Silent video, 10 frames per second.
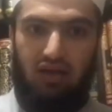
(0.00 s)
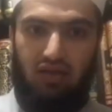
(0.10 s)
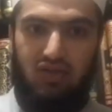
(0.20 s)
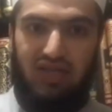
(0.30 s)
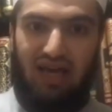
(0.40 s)

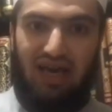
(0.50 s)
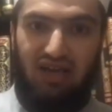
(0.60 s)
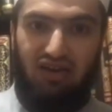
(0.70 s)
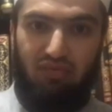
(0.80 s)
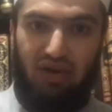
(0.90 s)
There's ayat
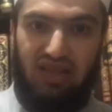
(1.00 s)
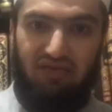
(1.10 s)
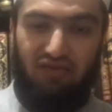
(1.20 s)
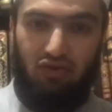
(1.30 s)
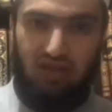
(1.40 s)
going to be there
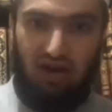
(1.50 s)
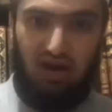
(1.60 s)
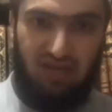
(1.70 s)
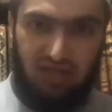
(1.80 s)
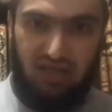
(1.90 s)
for you in the
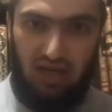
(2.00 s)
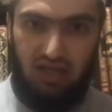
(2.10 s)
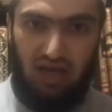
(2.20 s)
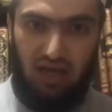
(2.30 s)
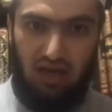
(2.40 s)
hereafter, inshallah
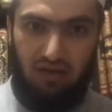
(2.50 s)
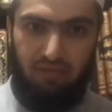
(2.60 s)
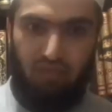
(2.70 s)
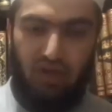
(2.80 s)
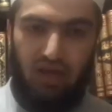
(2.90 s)
ta'ala.
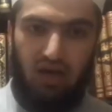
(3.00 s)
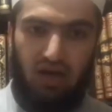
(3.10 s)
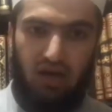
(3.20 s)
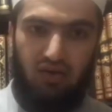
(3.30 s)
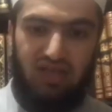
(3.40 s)

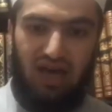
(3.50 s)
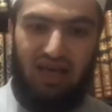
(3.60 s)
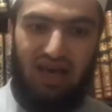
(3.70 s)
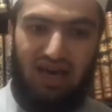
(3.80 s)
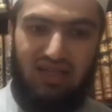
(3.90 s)
Uh, there's
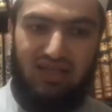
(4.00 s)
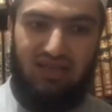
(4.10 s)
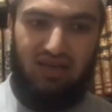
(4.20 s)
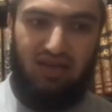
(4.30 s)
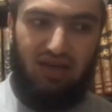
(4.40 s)
ayat,